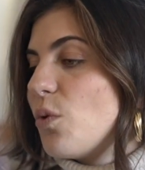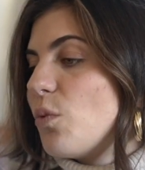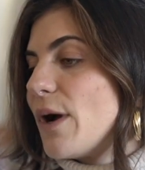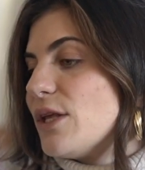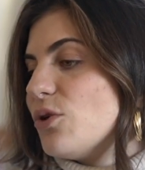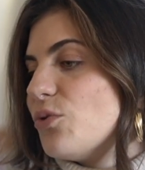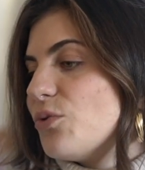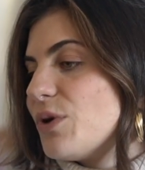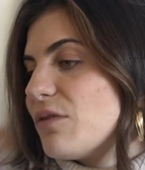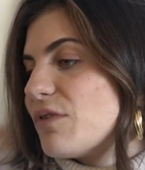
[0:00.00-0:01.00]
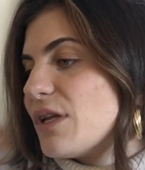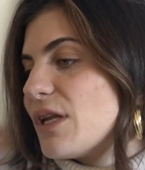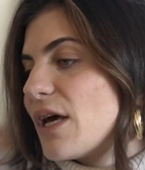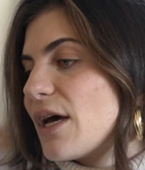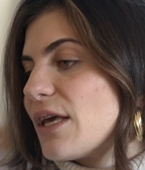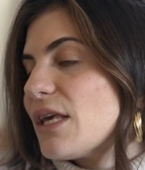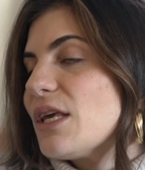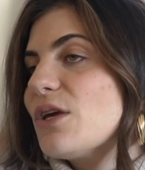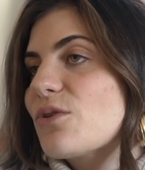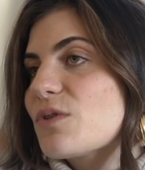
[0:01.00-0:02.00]
when you even
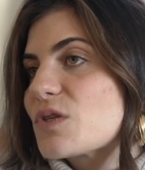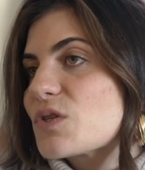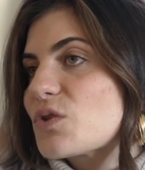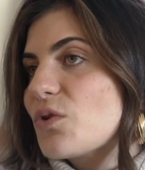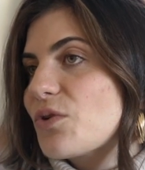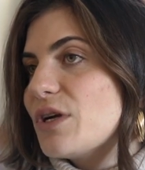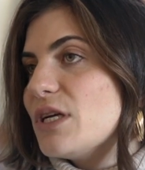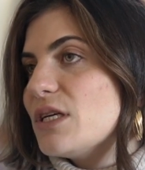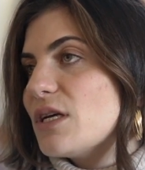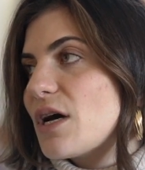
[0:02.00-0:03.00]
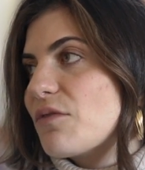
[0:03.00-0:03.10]
hear the story